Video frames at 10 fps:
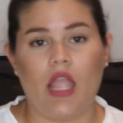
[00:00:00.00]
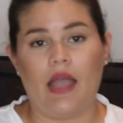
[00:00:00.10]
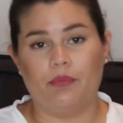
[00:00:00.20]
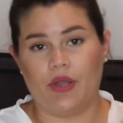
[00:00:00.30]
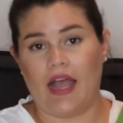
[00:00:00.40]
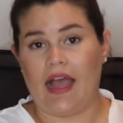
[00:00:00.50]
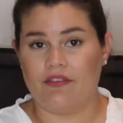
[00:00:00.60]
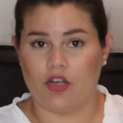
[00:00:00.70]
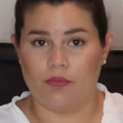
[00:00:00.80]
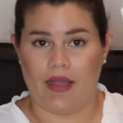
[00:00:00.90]
I, I
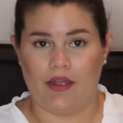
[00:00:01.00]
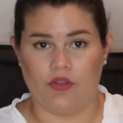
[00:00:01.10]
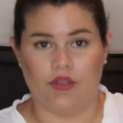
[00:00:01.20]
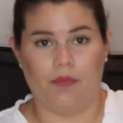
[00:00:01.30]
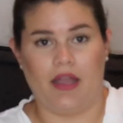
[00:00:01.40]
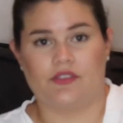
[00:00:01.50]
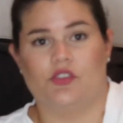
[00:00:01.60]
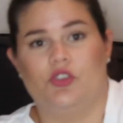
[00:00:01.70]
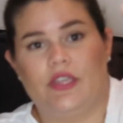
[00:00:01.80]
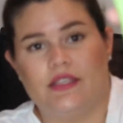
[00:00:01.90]
have it on my on the box
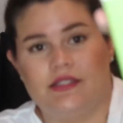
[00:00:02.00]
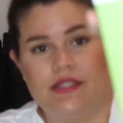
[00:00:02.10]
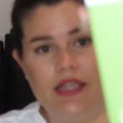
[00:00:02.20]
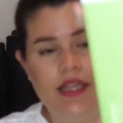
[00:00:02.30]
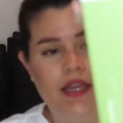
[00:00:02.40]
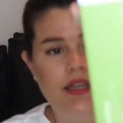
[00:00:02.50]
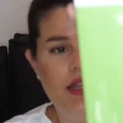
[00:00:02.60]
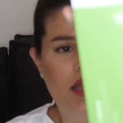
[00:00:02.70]
so you can see it.